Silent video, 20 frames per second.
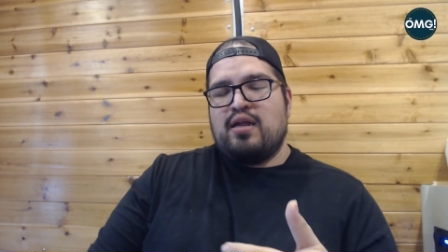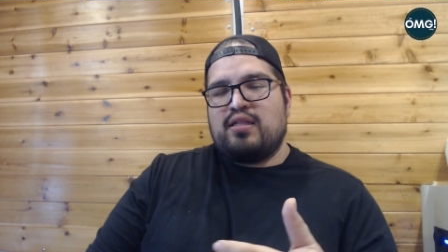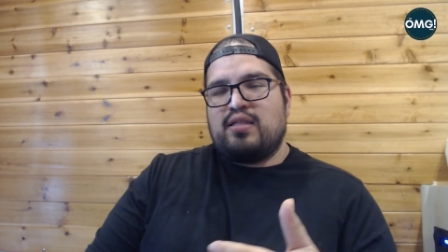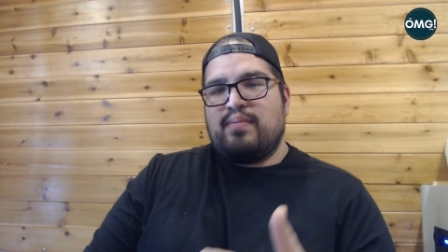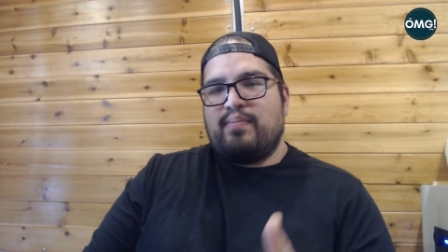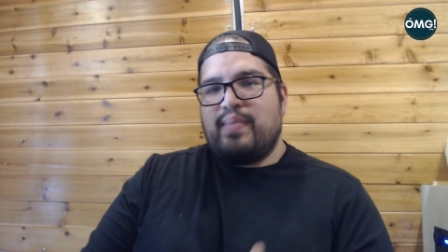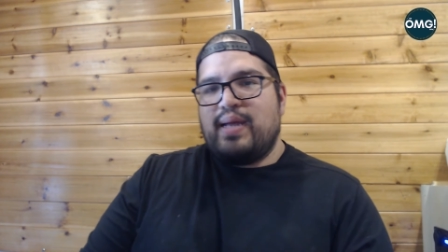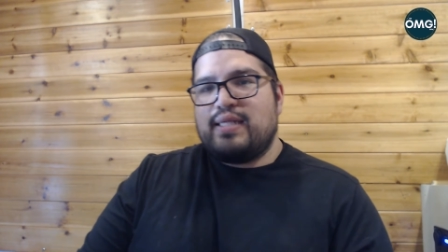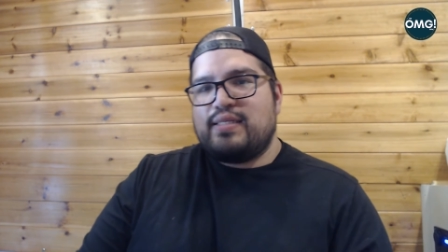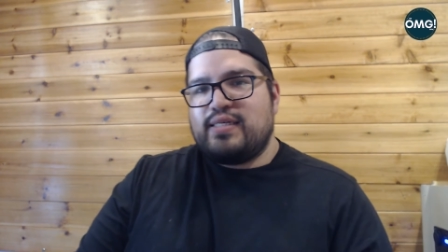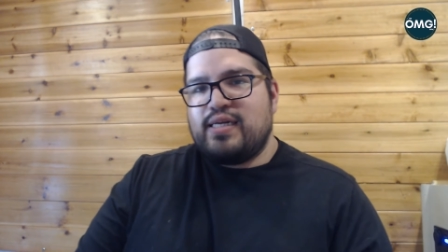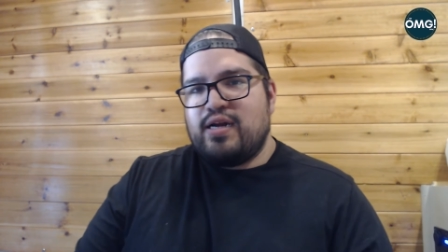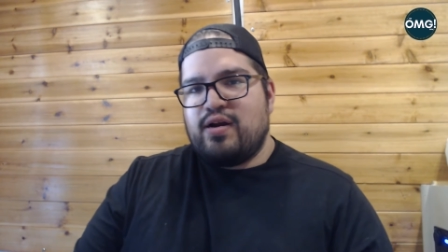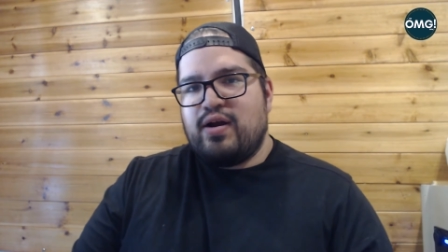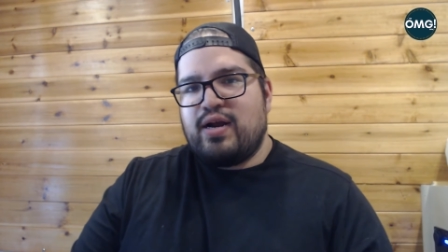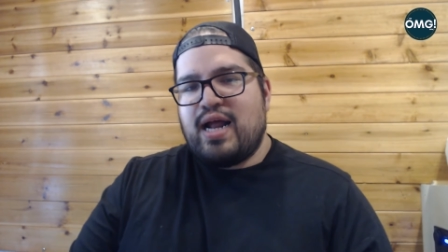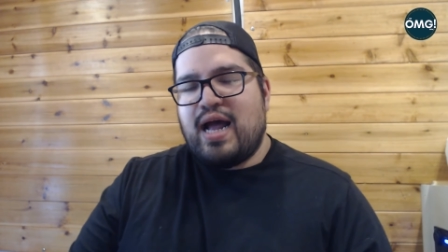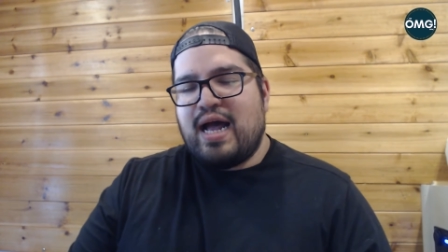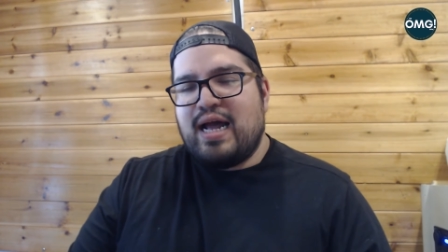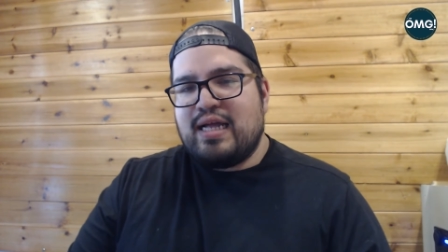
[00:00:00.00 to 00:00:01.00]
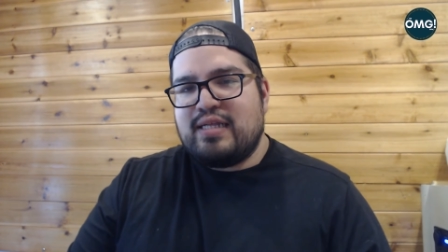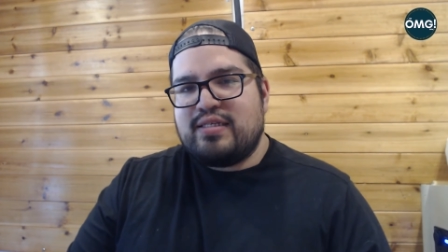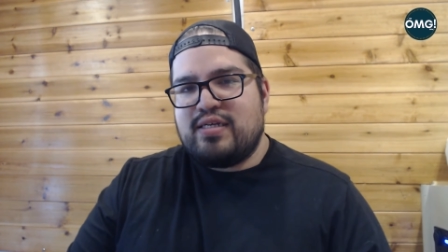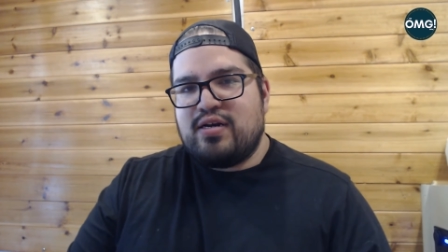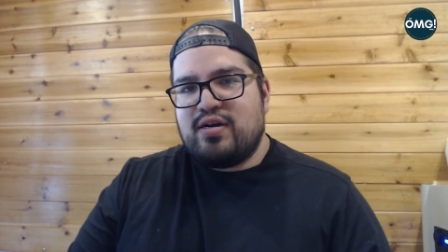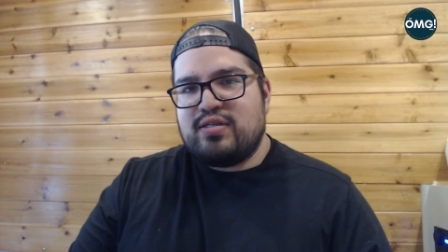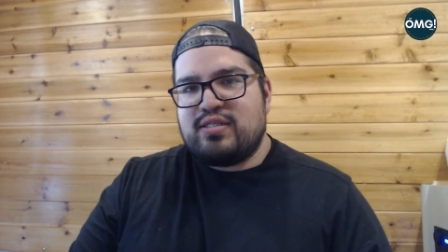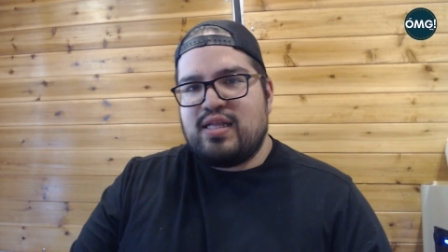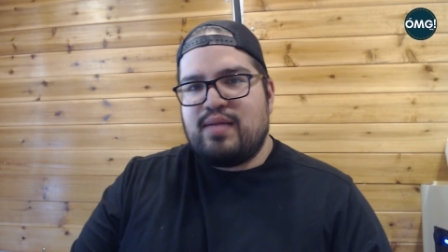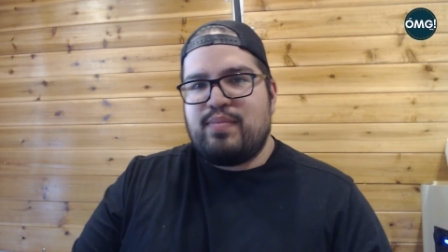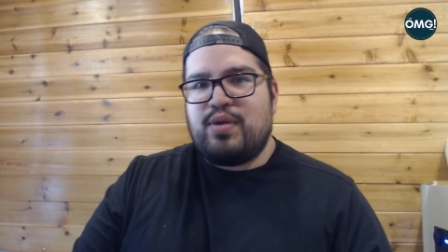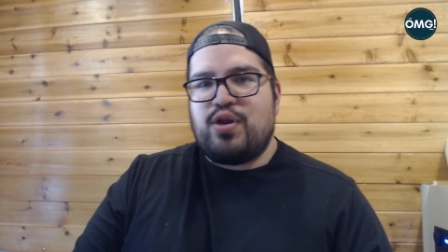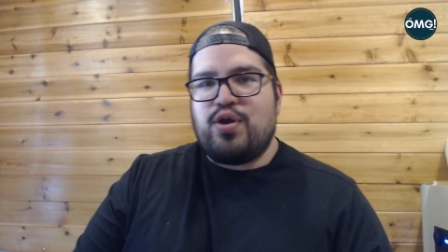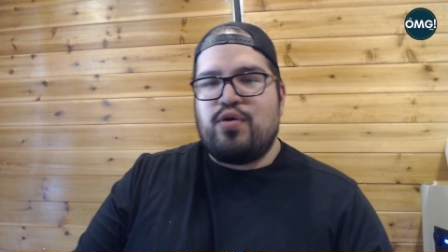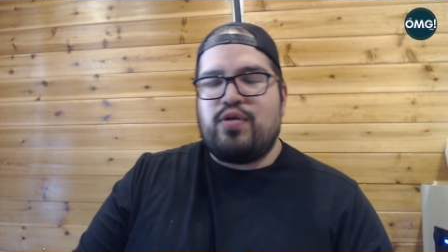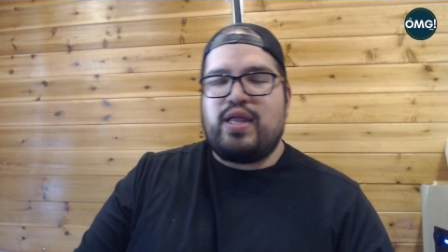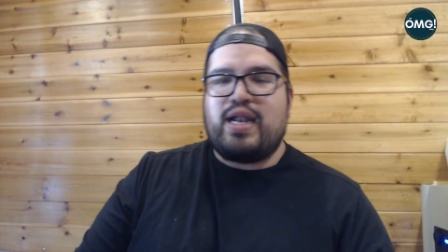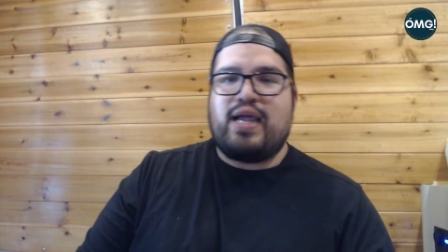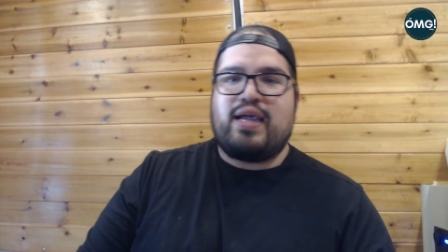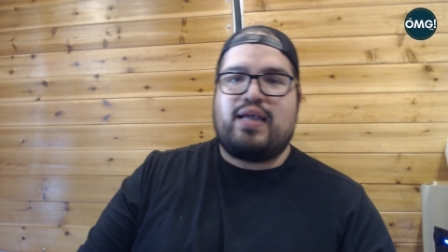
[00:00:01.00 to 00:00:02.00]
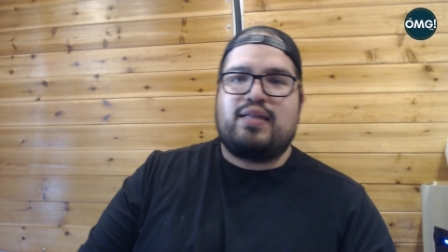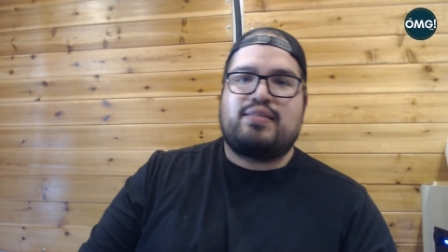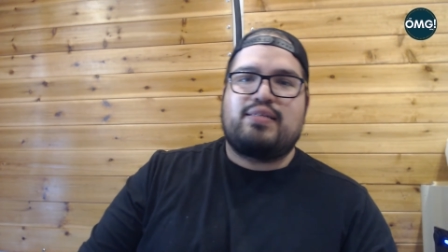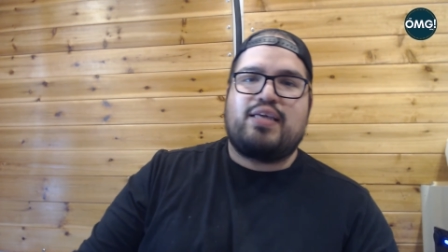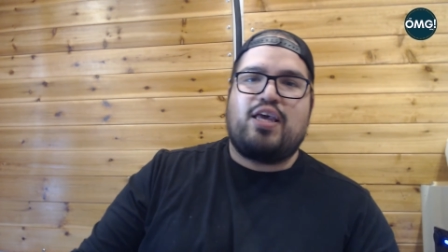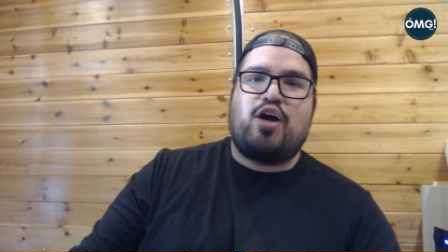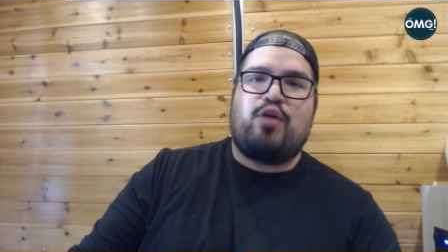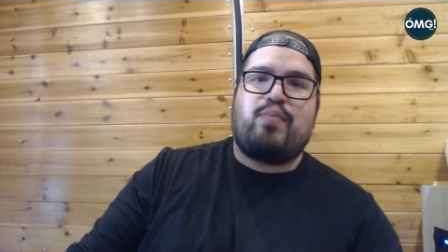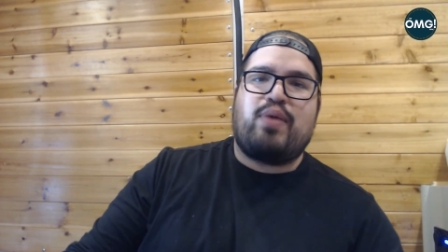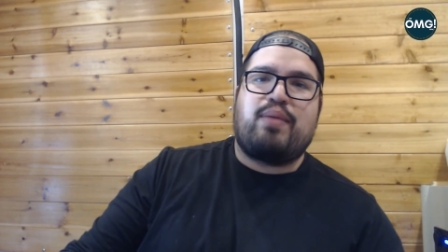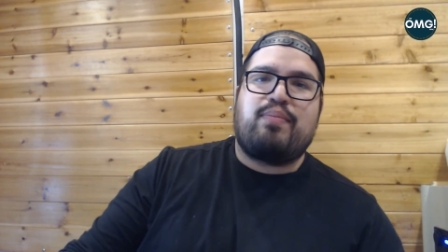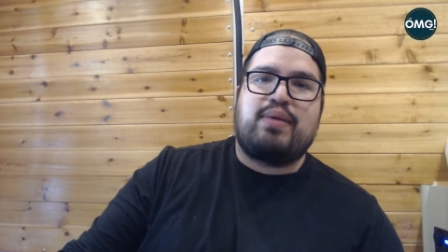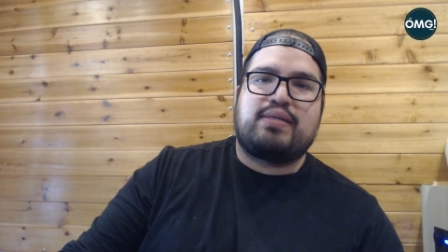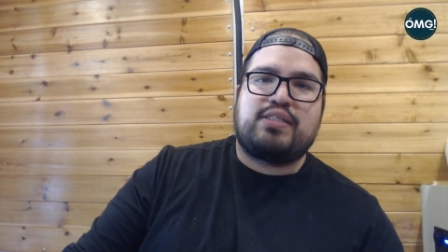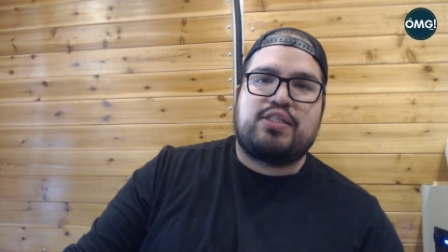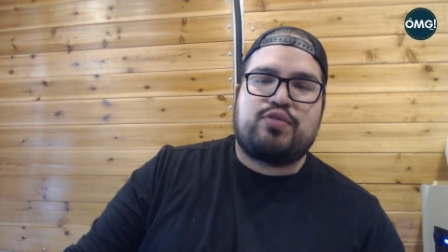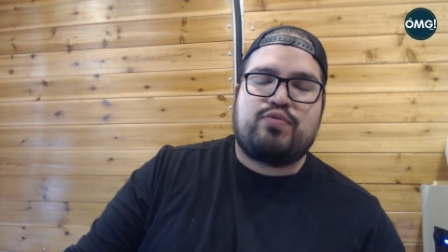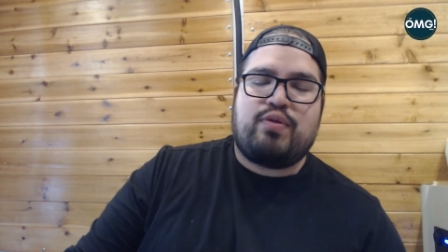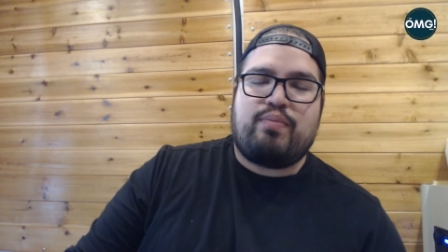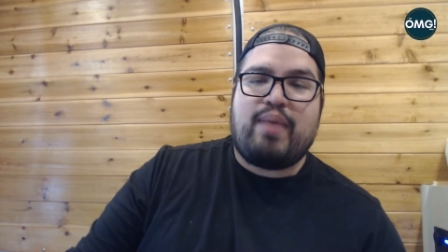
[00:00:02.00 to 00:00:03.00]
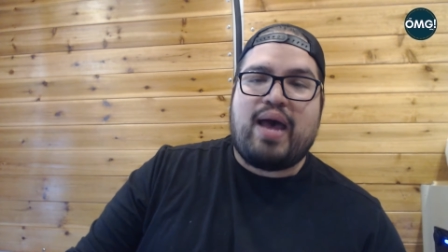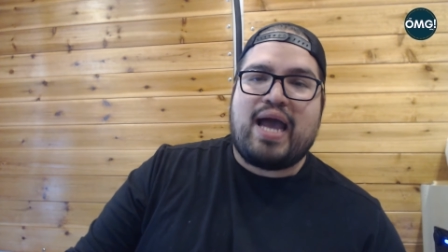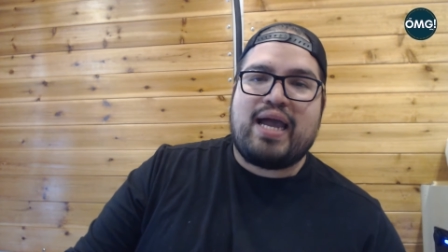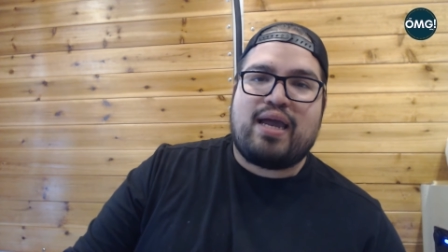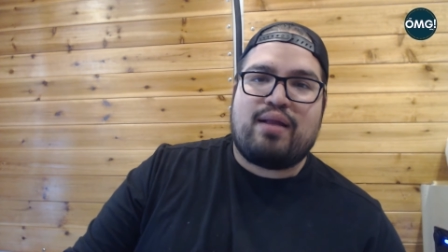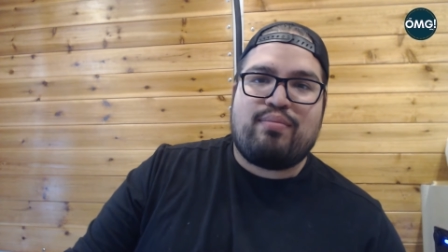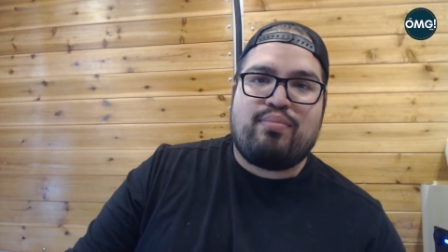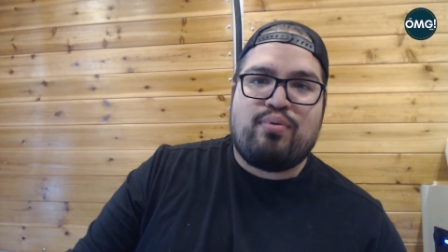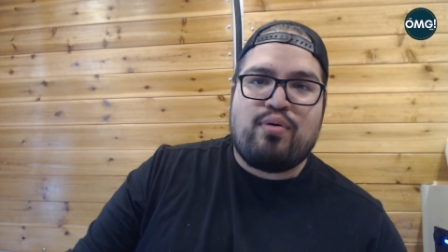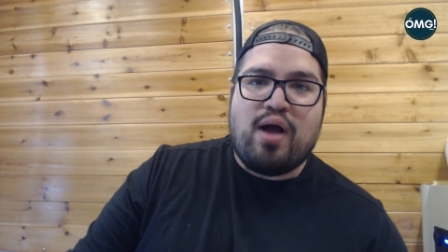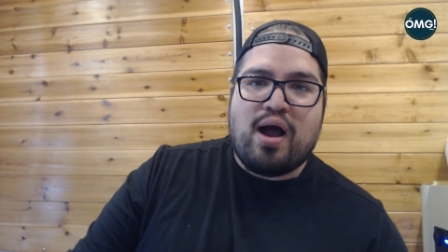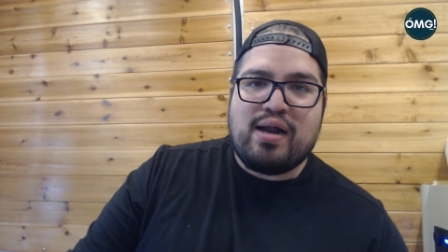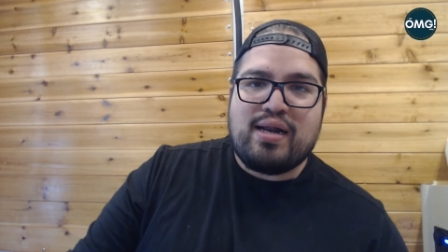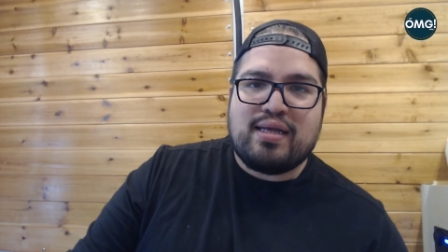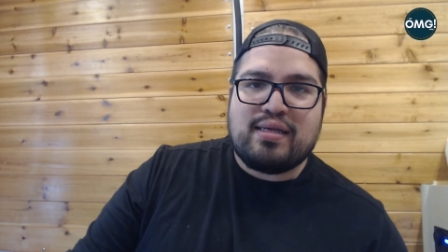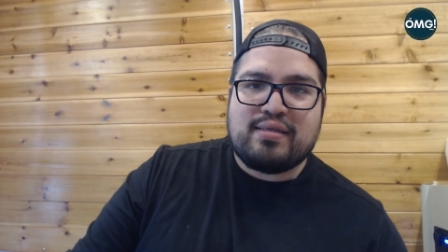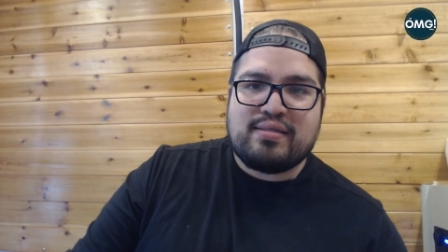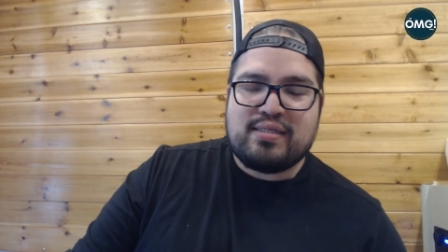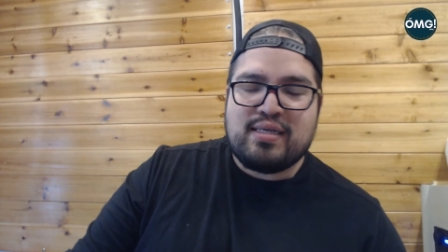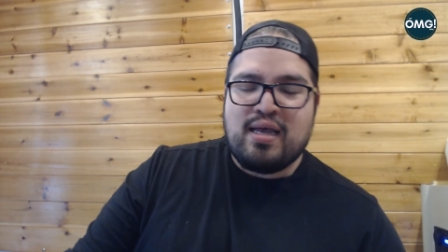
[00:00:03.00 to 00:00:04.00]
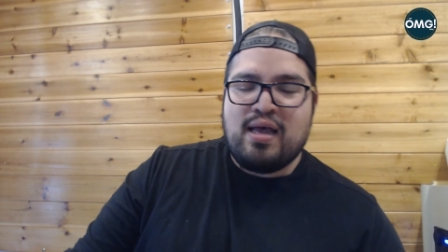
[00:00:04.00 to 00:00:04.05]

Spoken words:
The mid tier and high tiers let me know that I can scale my business with back end products,